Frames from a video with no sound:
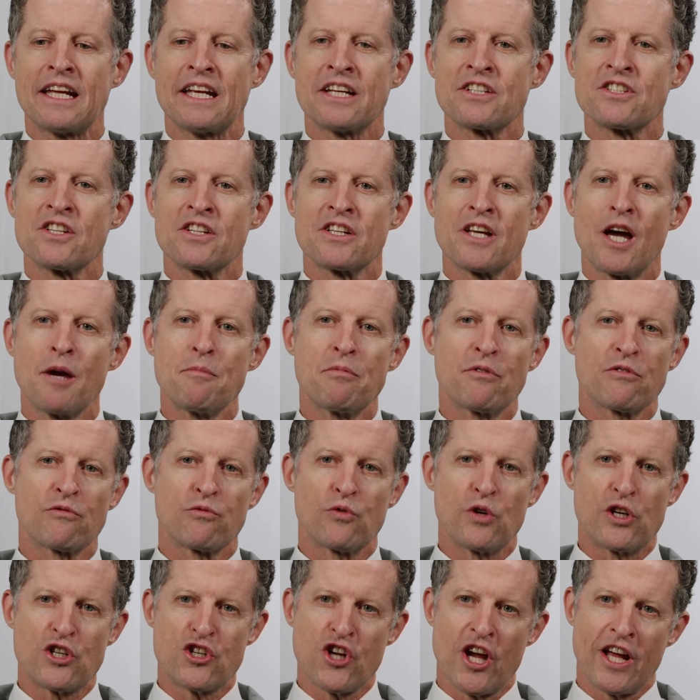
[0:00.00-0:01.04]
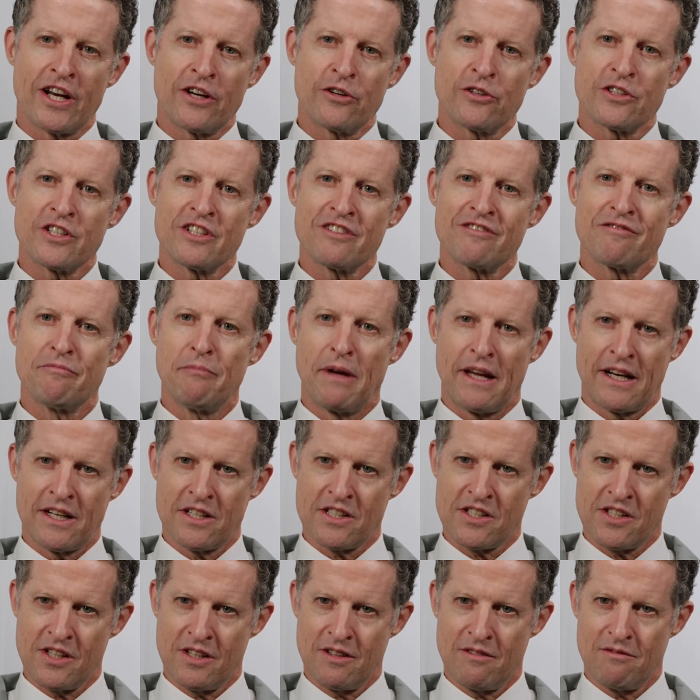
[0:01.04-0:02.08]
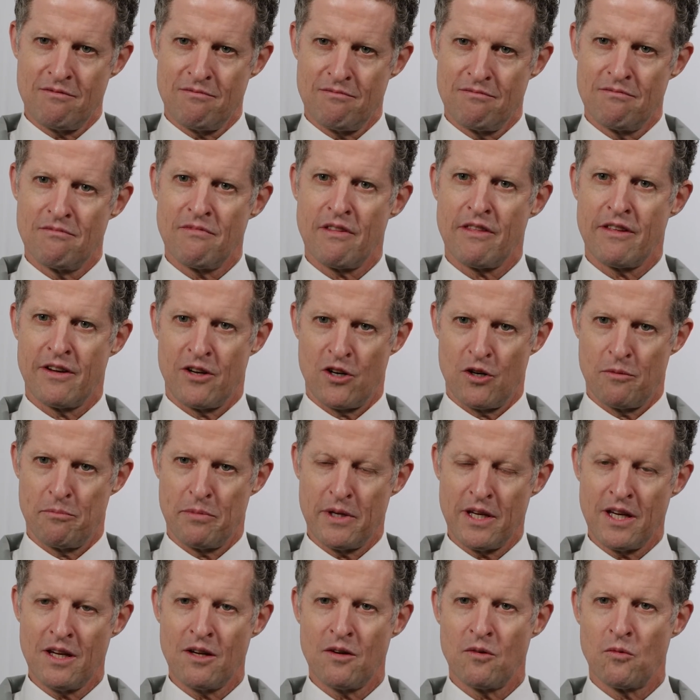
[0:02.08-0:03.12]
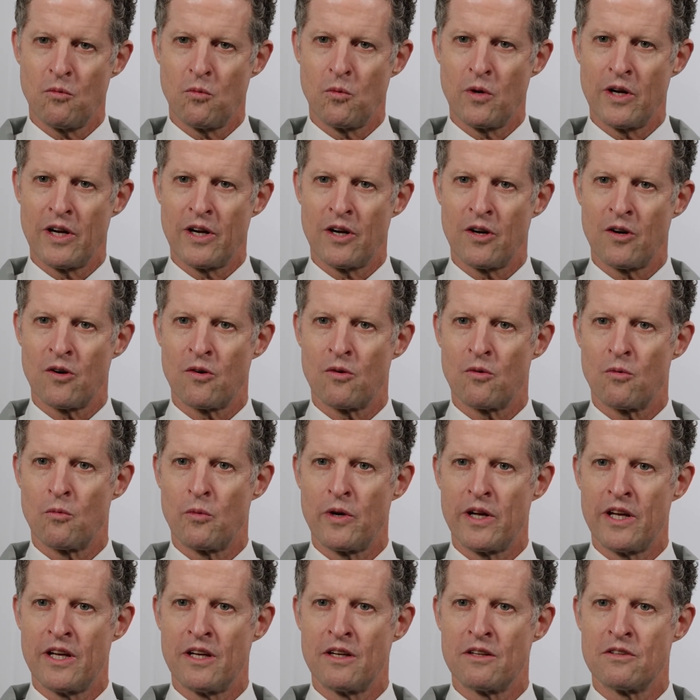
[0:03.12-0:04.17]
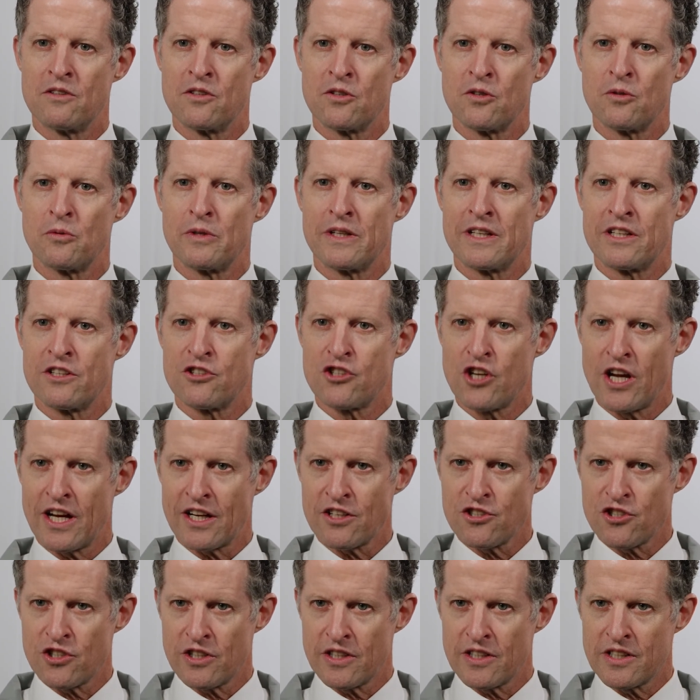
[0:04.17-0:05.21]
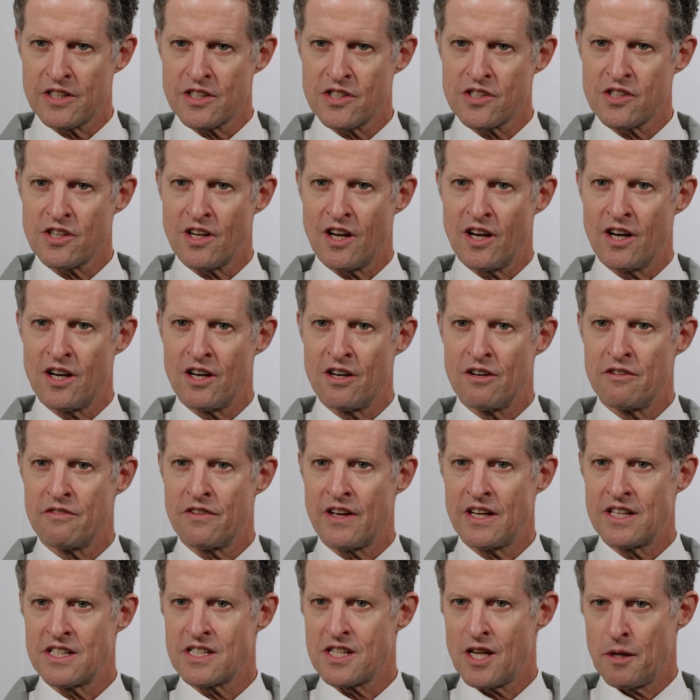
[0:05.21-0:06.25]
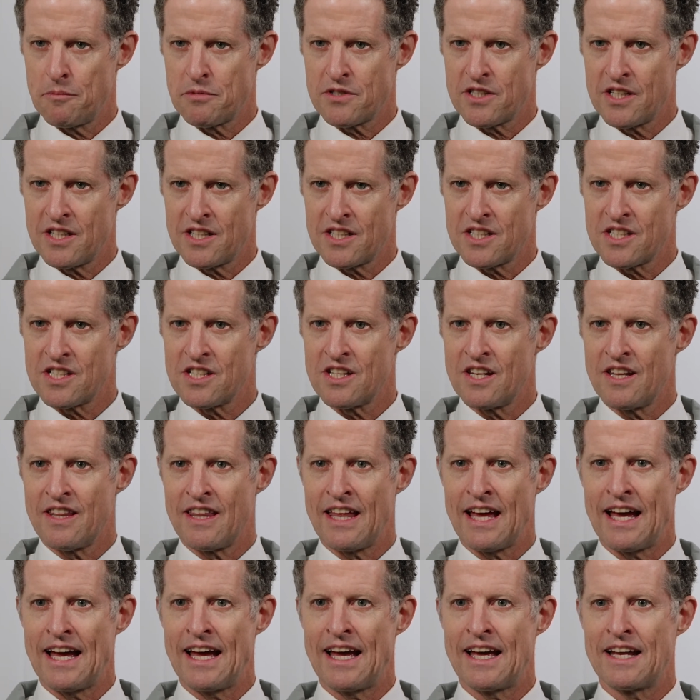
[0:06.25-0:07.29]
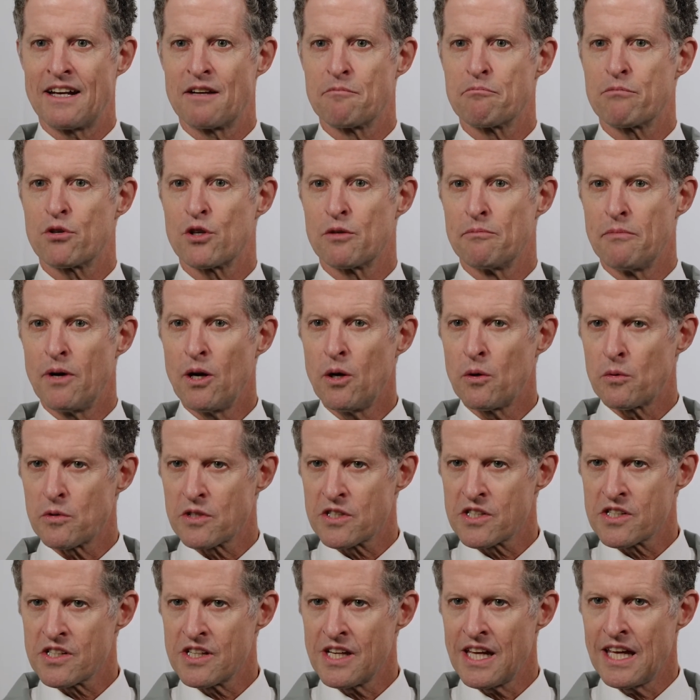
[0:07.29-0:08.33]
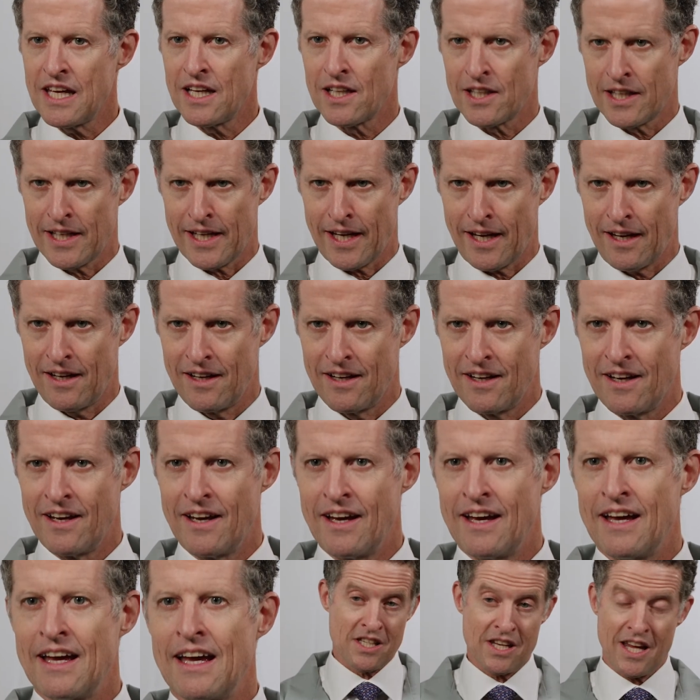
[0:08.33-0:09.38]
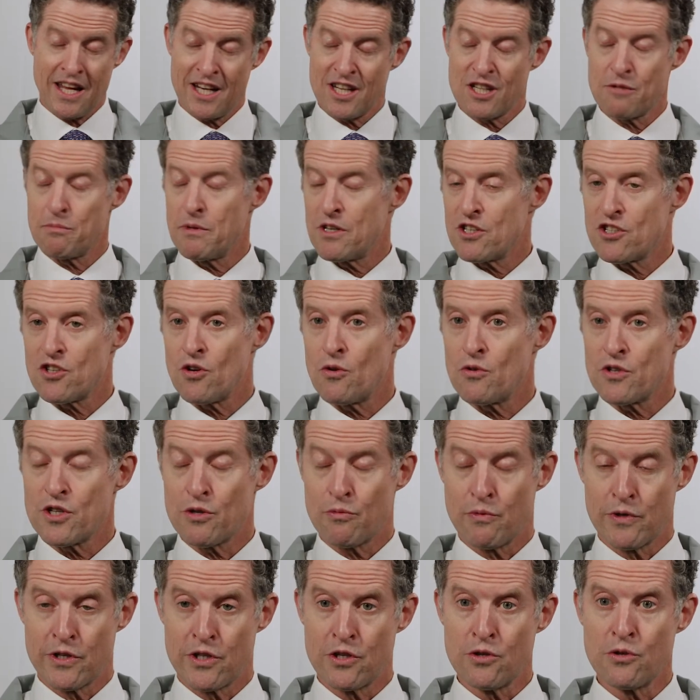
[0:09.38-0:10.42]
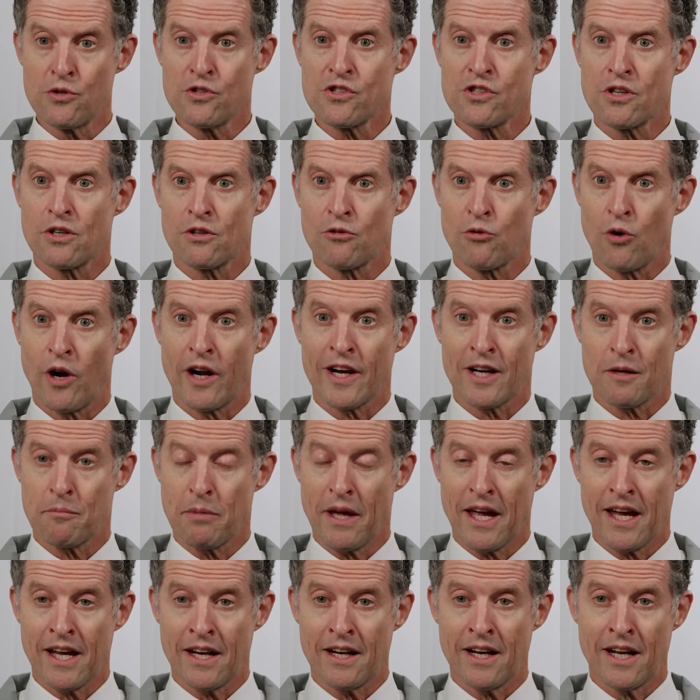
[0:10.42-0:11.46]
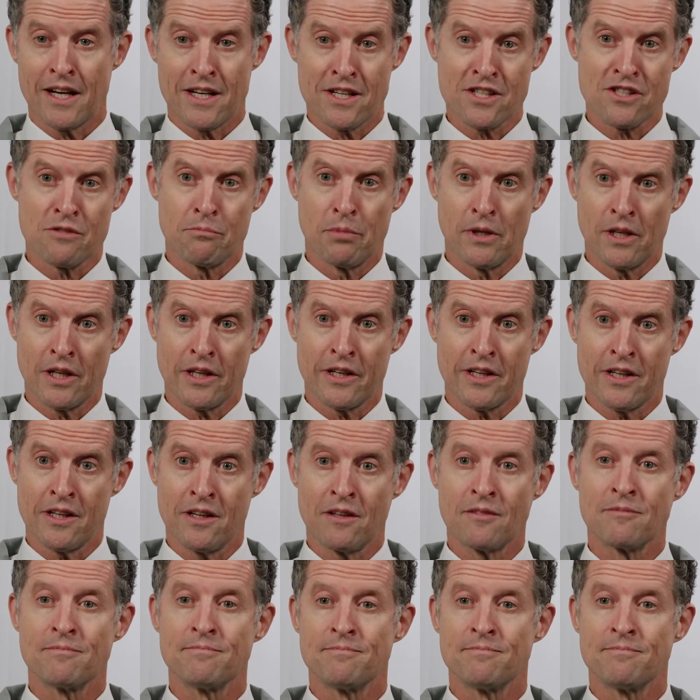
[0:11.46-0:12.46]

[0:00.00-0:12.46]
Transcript: It's a type of regenerative medicine therapy where we do injections of a substance that promotes healing and has been shown to reduce chronic pain and disability.